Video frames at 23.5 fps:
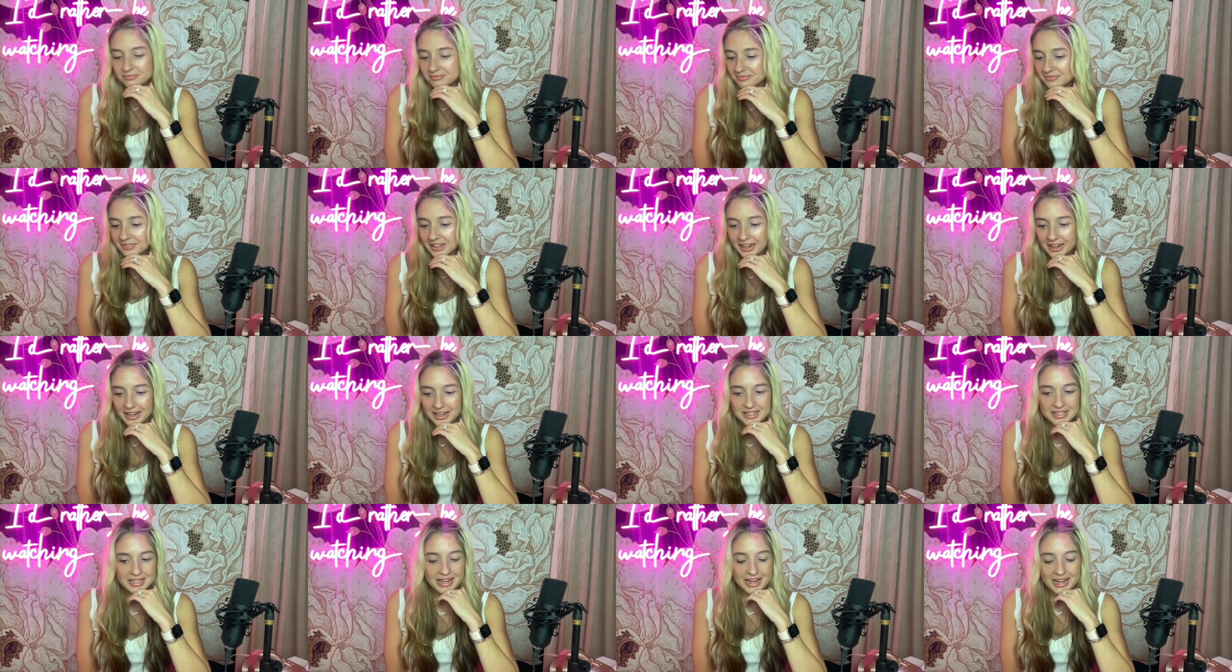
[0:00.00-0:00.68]
like
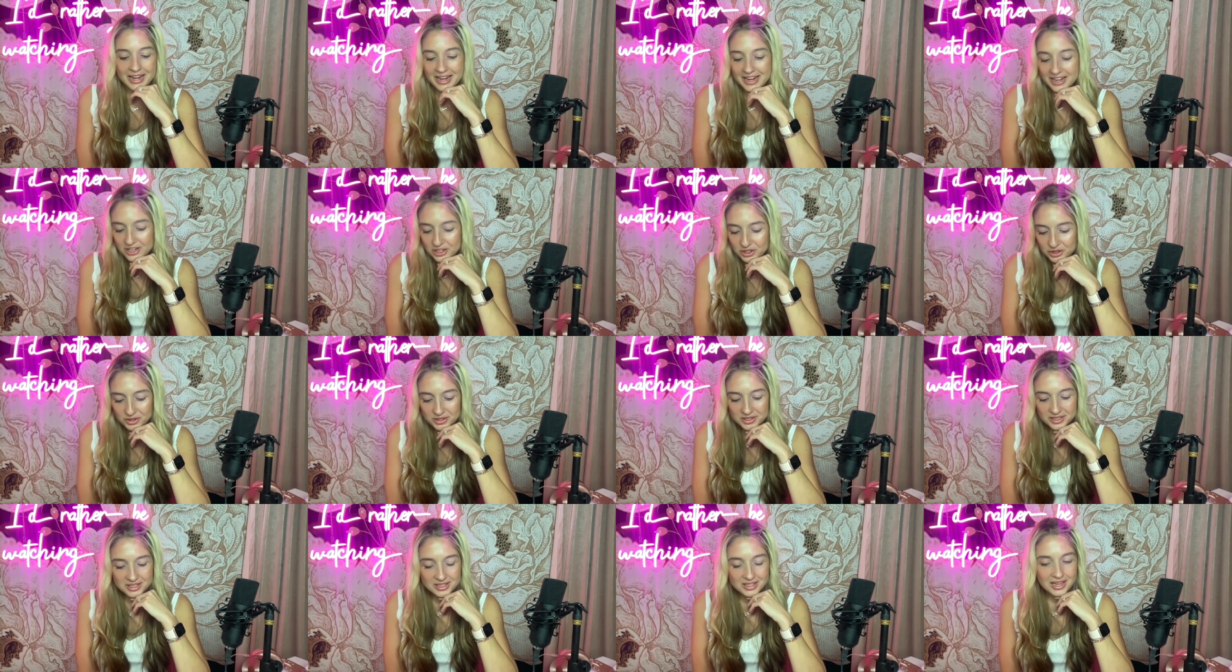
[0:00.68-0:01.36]
I said,
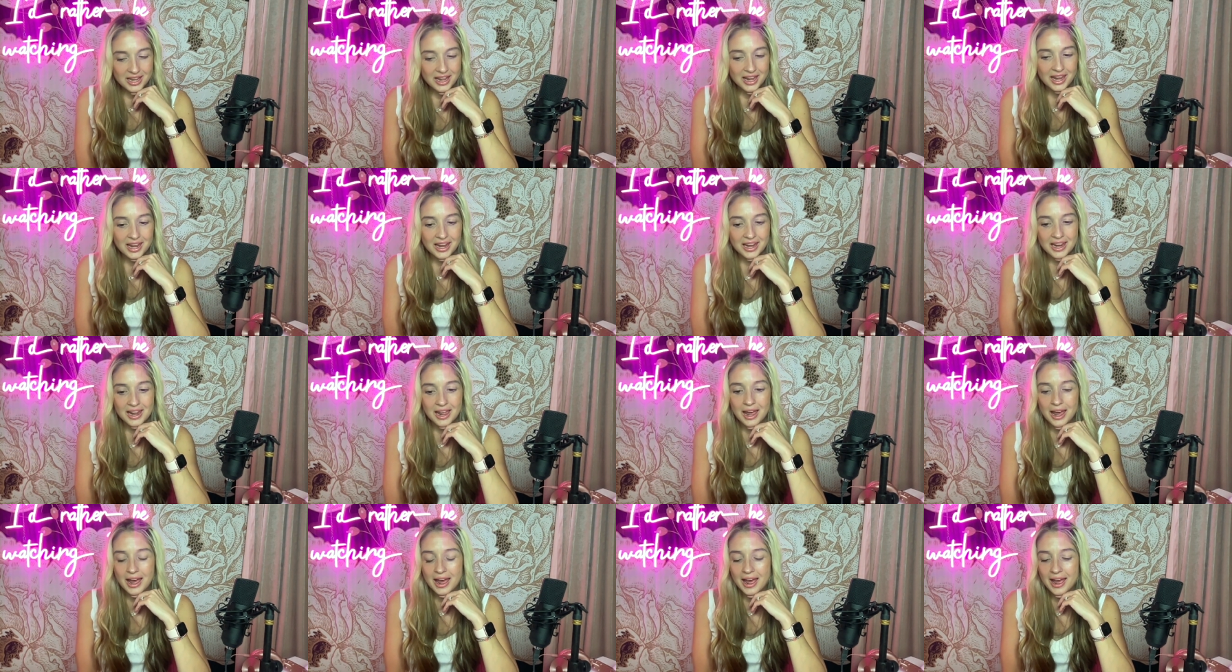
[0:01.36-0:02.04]

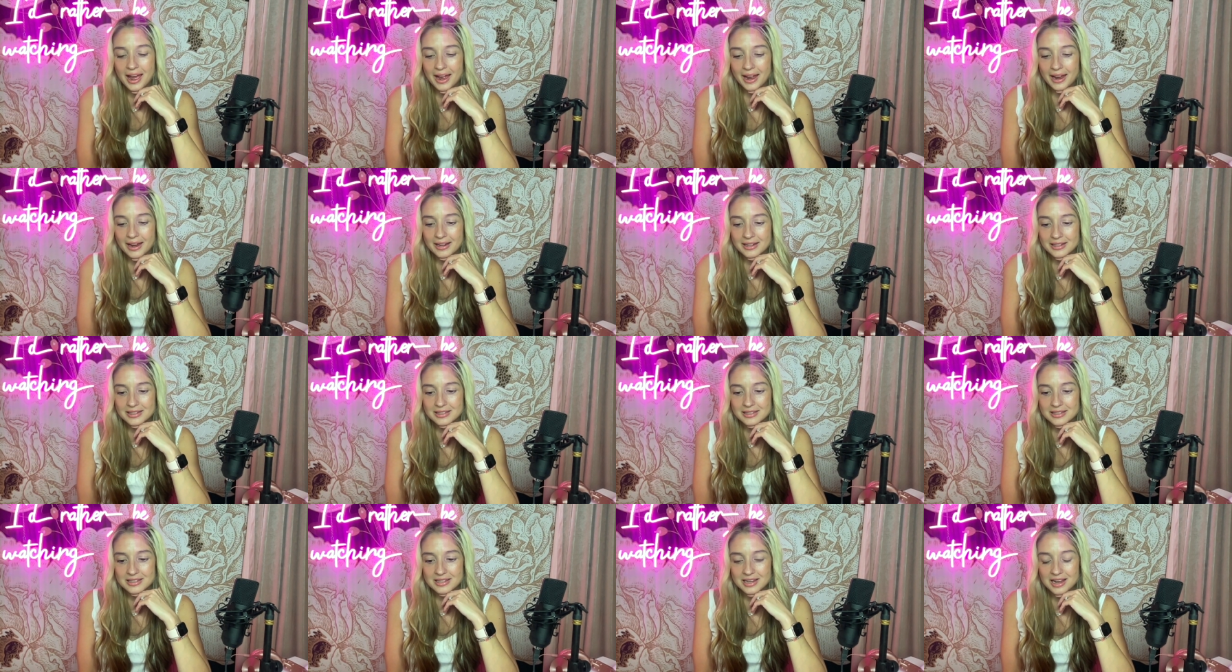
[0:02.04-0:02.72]
interesting,
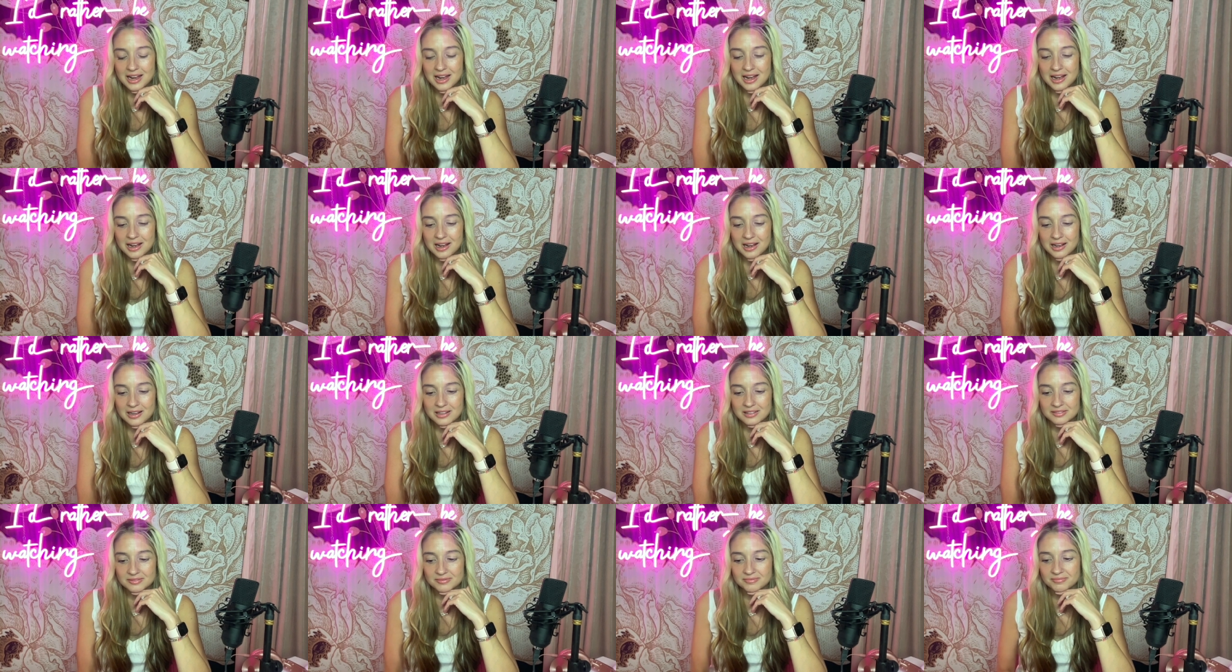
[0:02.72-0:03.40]
and
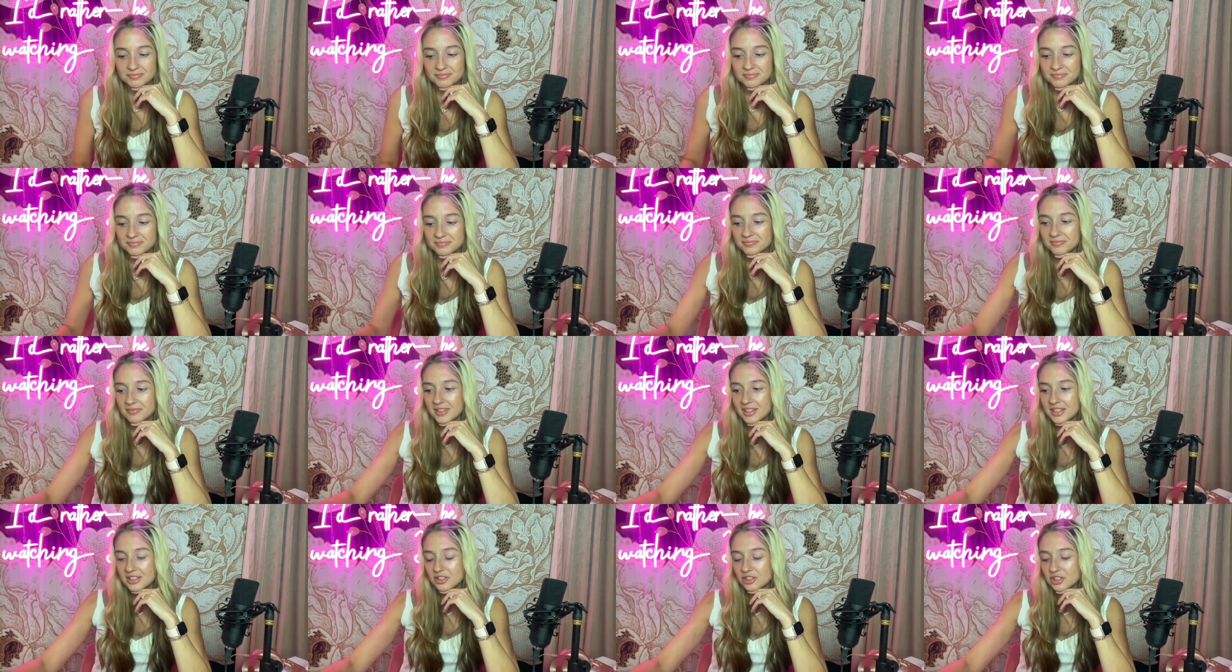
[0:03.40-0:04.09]
uh,
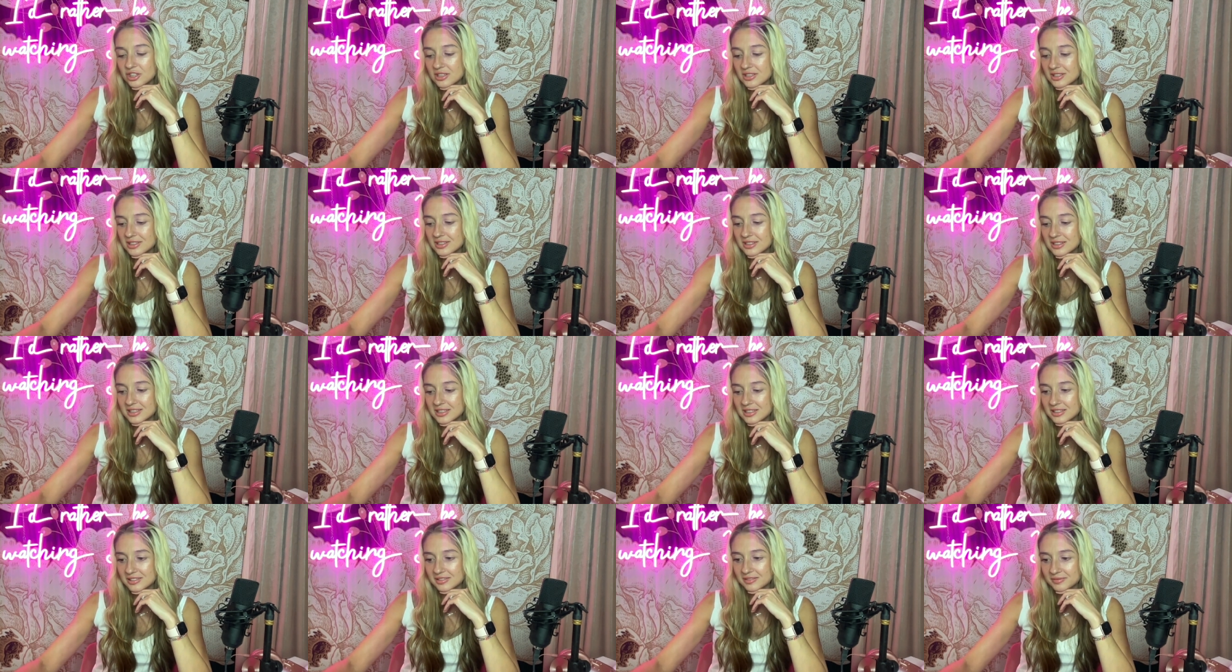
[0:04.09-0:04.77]
it's
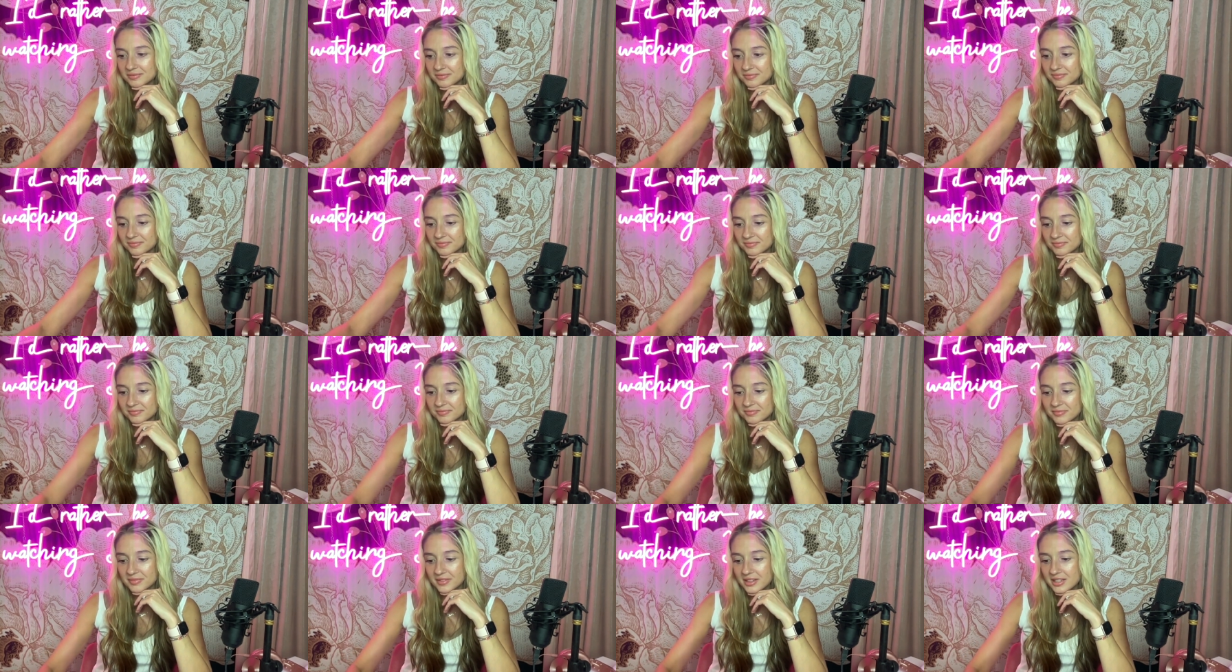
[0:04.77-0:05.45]
just
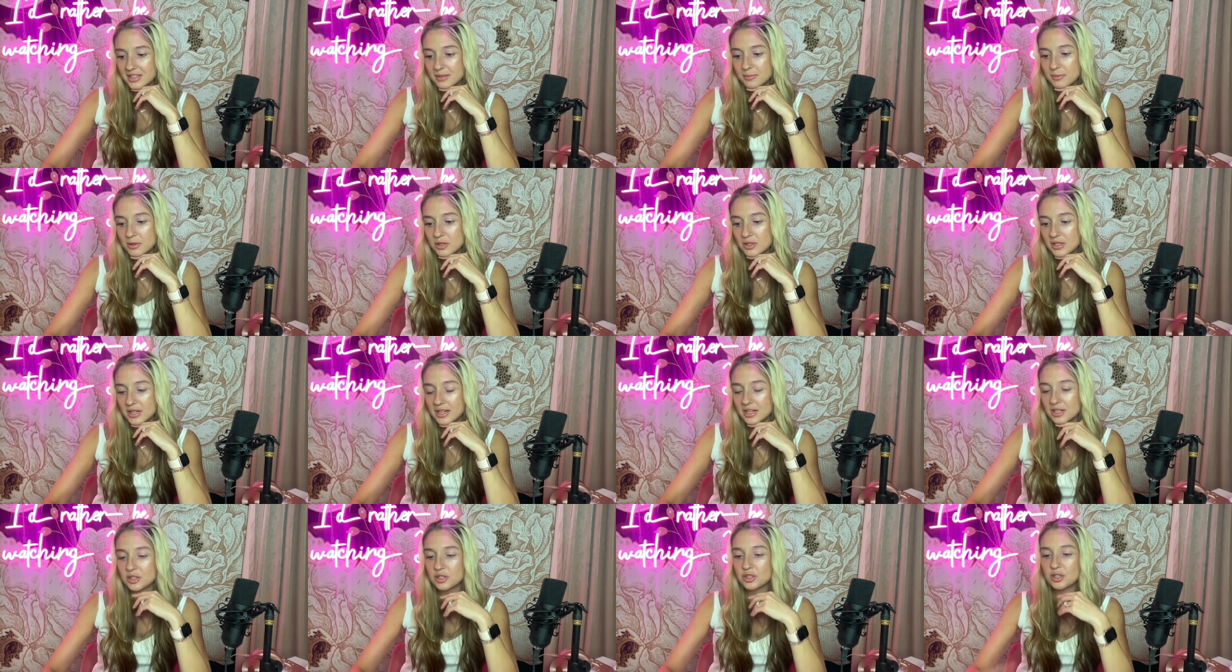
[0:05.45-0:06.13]
his
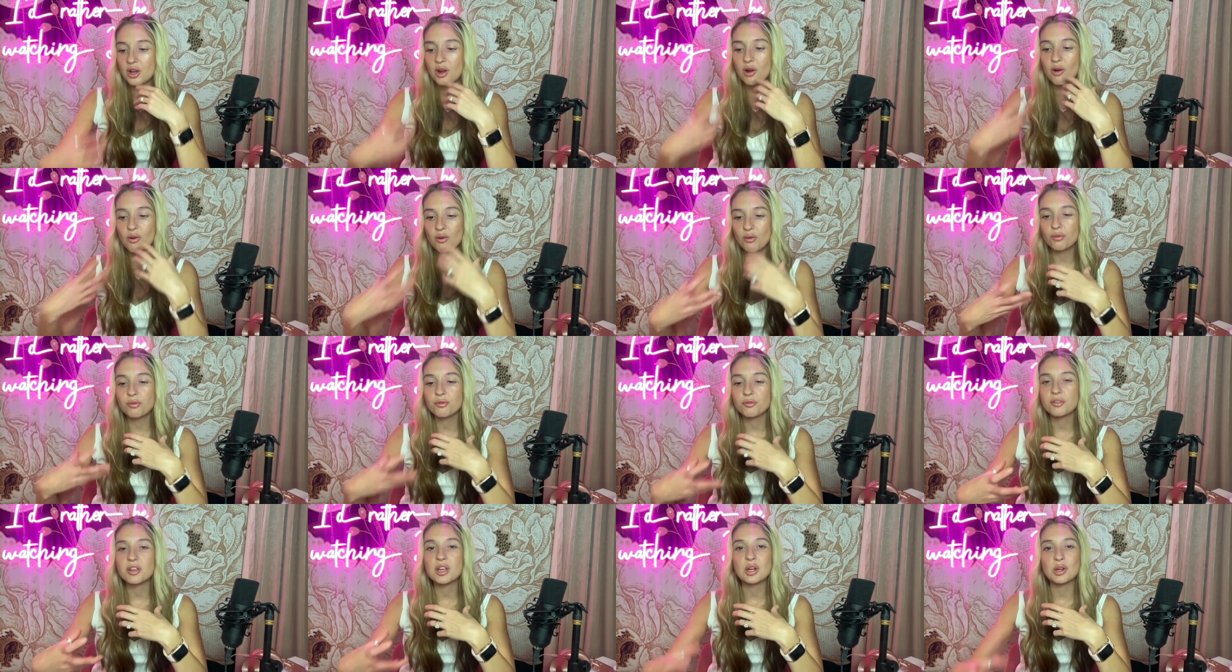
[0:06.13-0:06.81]
music is so
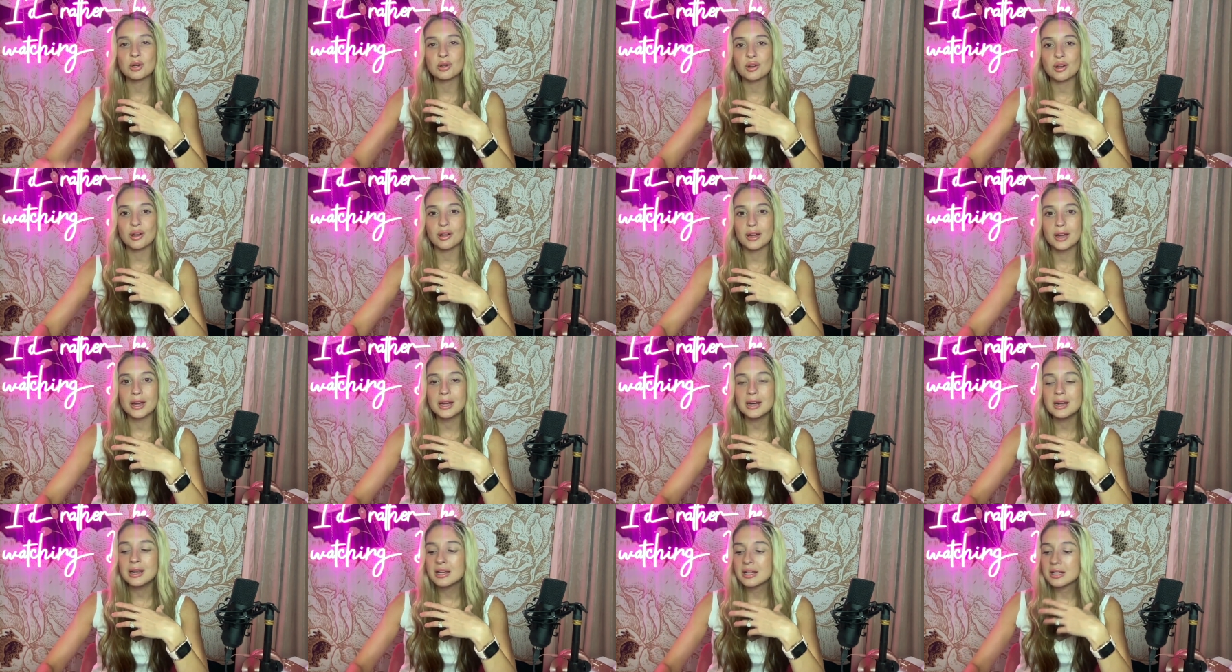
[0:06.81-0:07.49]
feel
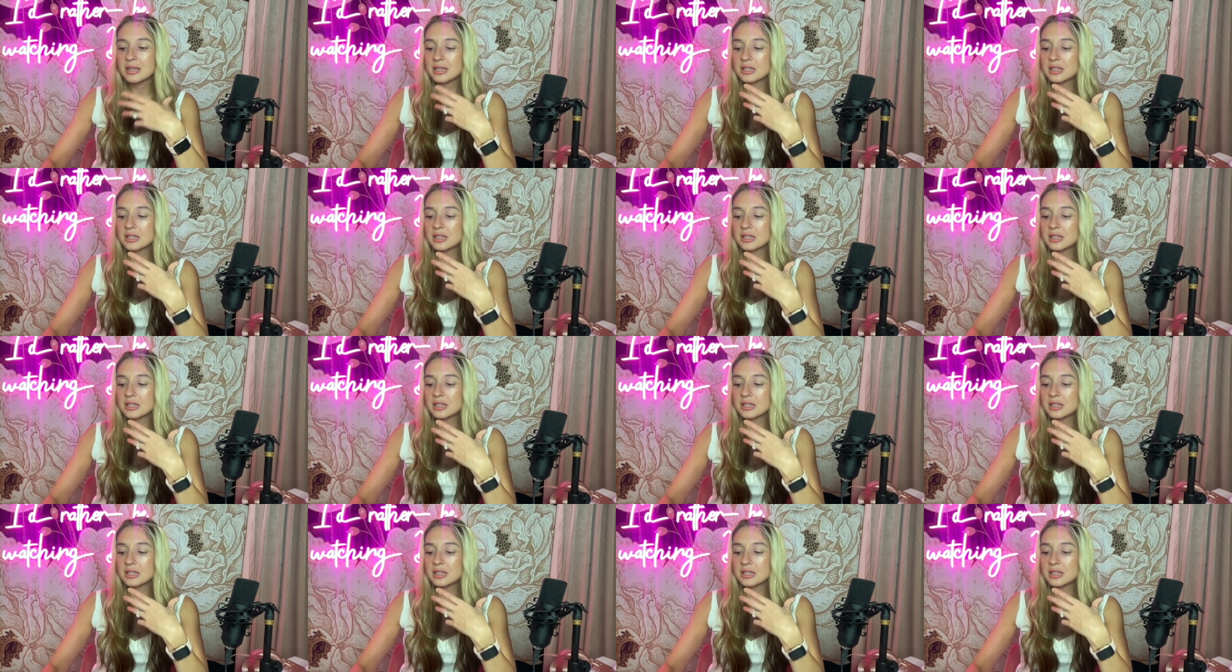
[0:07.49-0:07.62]
good.